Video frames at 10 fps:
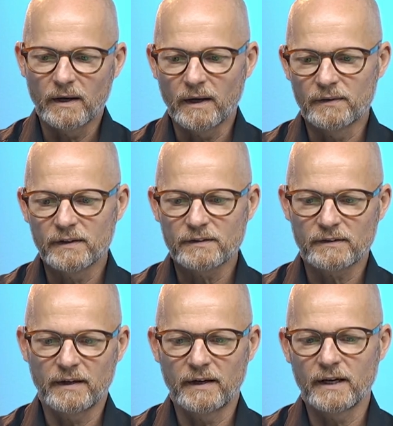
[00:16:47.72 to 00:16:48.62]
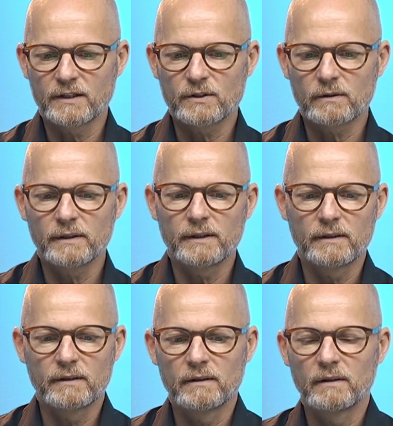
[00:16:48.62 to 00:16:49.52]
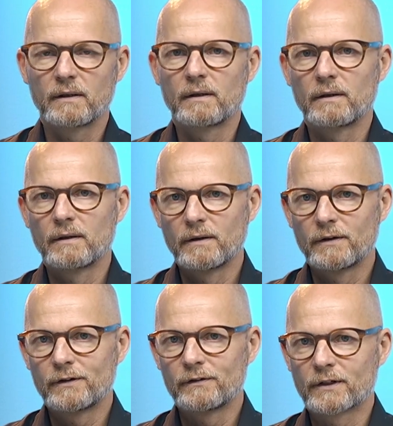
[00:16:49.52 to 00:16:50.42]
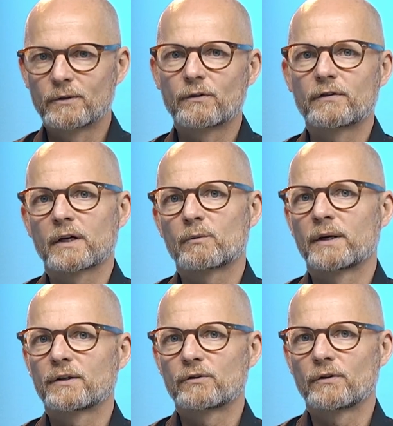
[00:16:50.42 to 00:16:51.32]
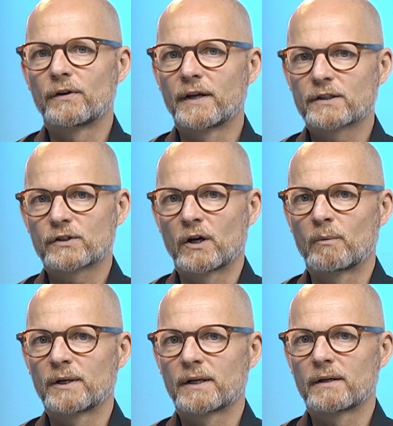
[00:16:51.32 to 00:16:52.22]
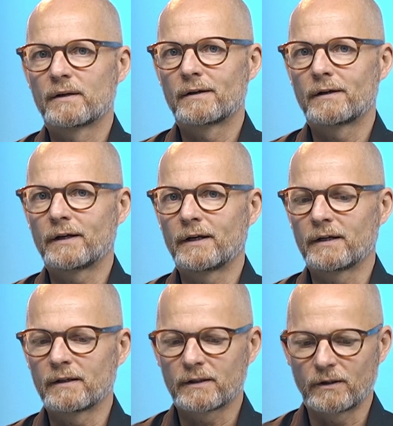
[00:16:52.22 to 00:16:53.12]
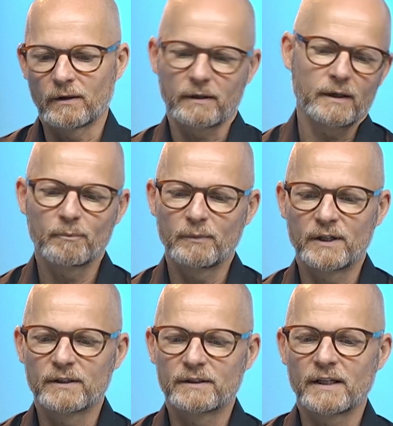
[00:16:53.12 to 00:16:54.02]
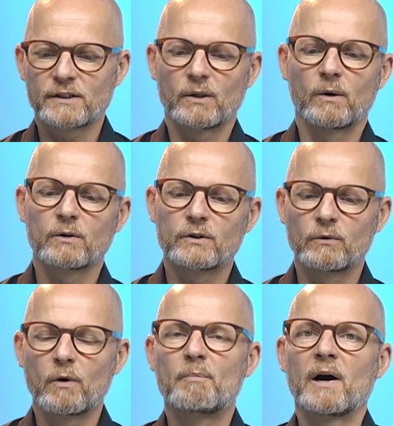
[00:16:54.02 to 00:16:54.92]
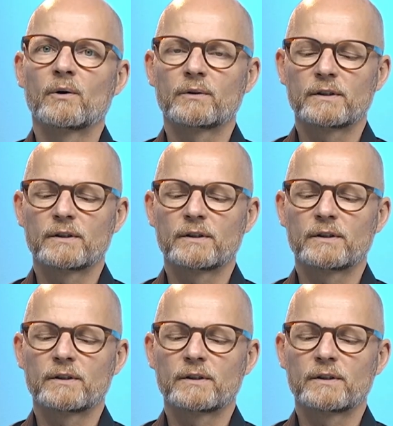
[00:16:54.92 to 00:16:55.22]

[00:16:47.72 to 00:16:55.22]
And this actually is a good segue to the next topic, AL Doc, because that's also about